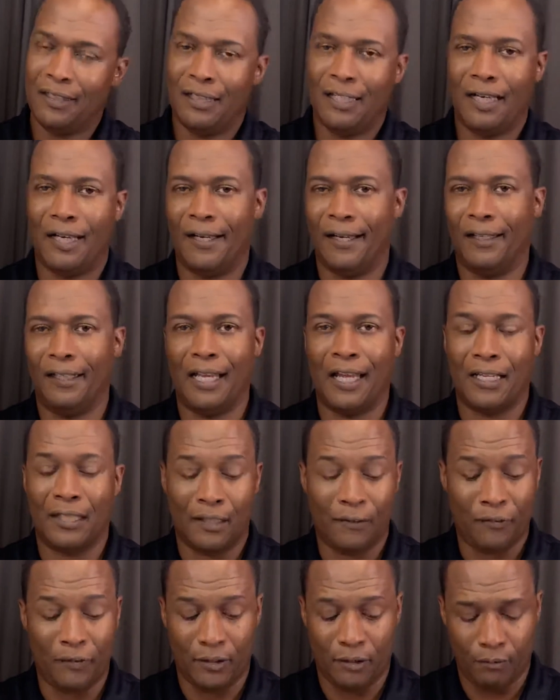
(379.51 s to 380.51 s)
a lot of
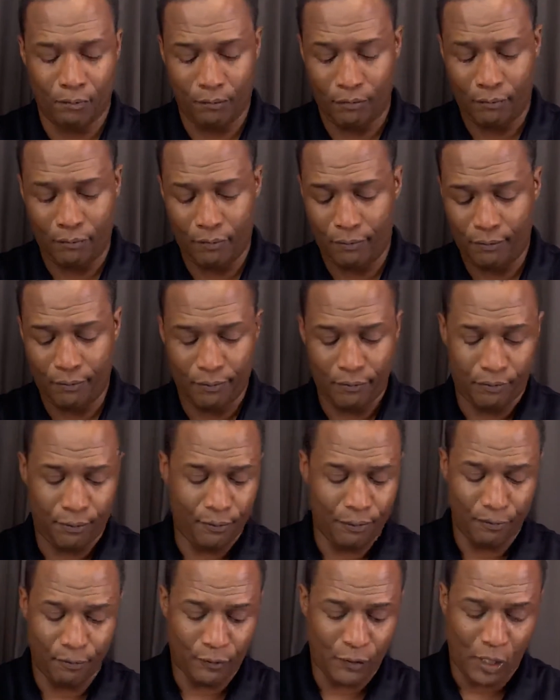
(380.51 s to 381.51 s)
different
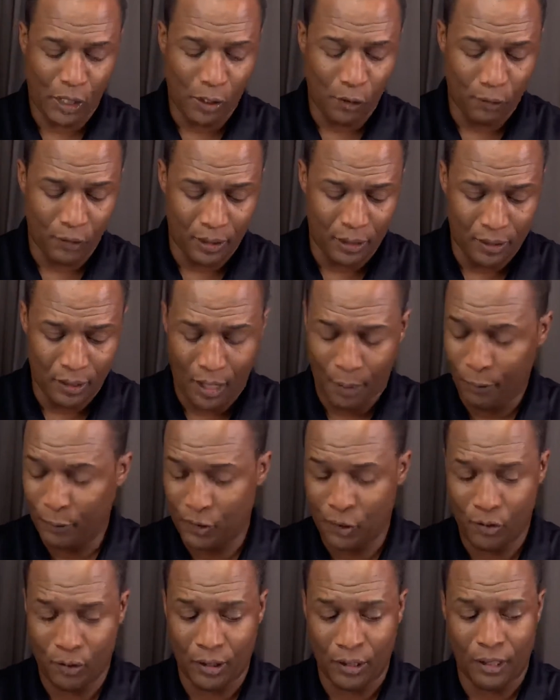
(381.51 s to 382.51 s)
coding
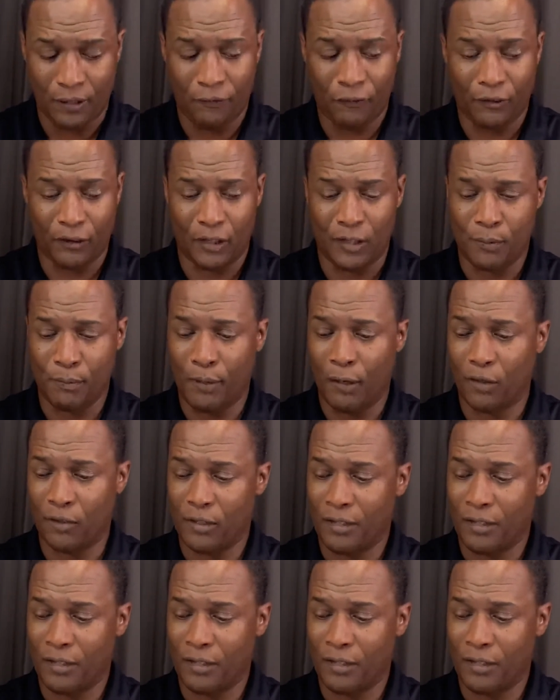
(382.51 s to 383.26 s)
opportunity for these motors.